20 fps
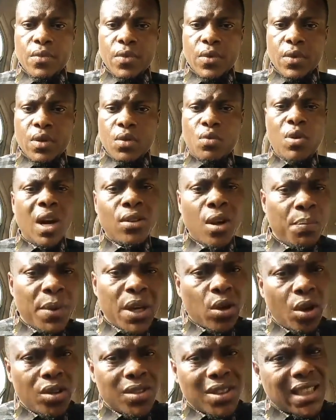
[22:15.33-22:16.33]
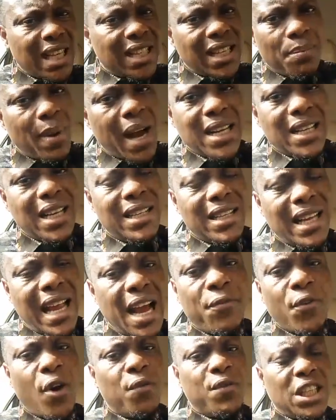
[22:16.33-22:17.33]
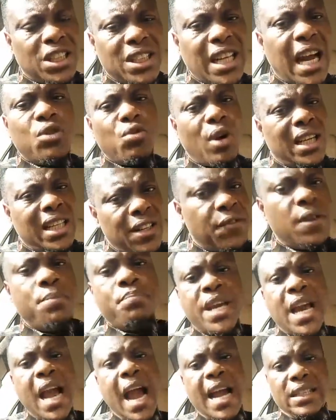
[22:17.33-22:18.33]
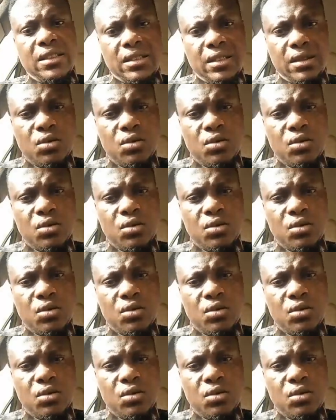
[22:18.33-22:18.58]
You are not be concerned about the life of the child you are leaving behind.